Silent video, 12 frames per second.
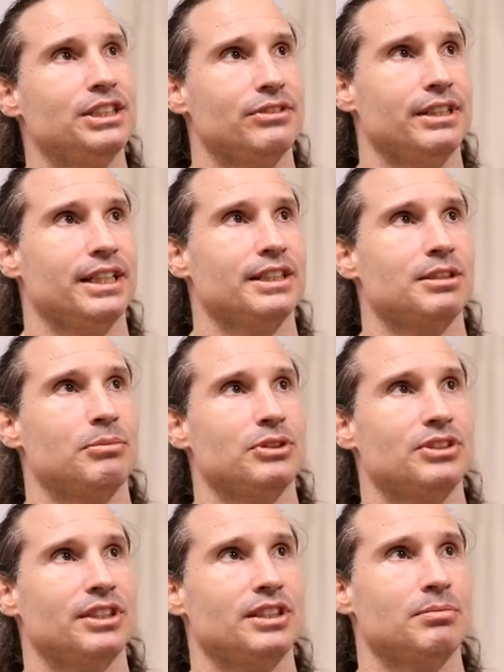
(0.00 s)
injury that's
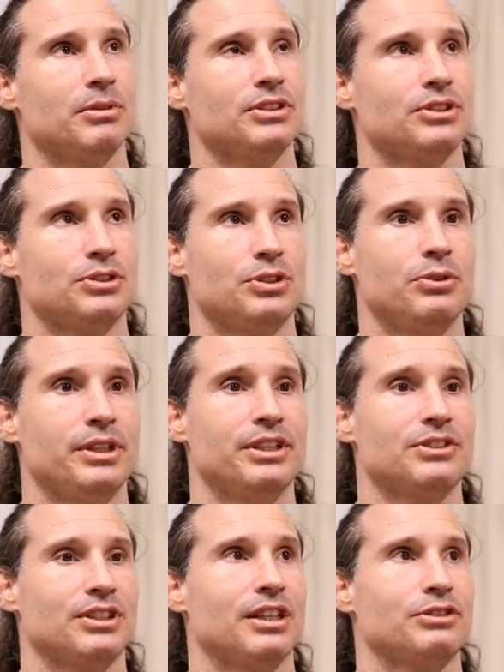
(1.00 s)
about six months or two
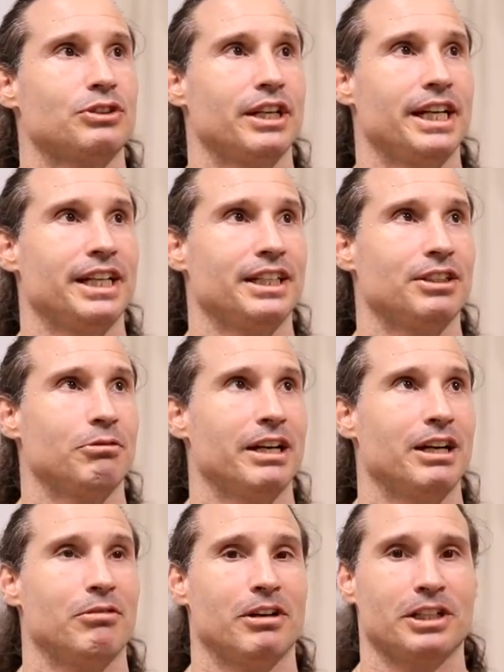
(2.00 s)
years off training the
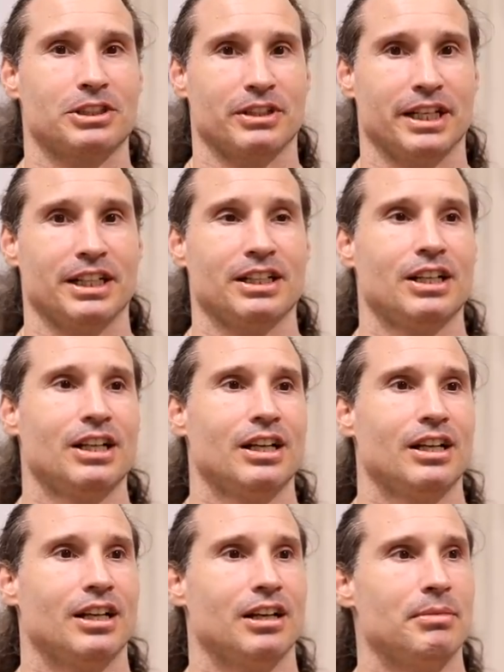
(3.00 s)
way i want to train
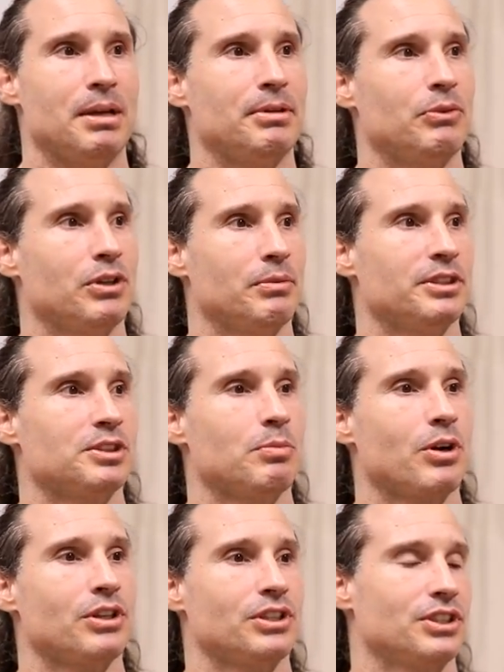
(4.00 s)
uh, maybe it would have been
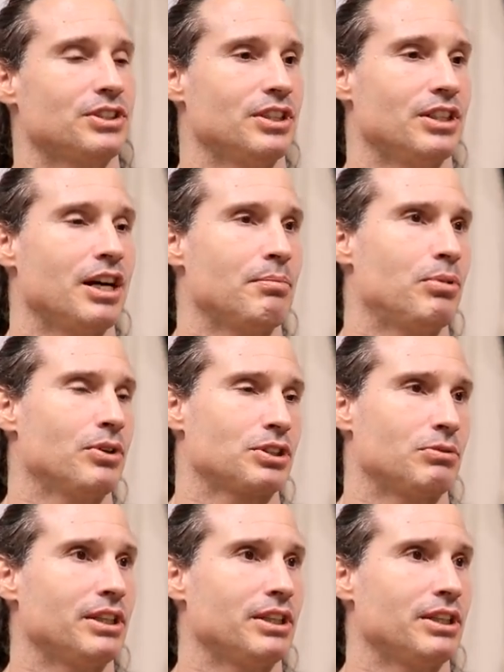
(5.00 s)
smarter just to not push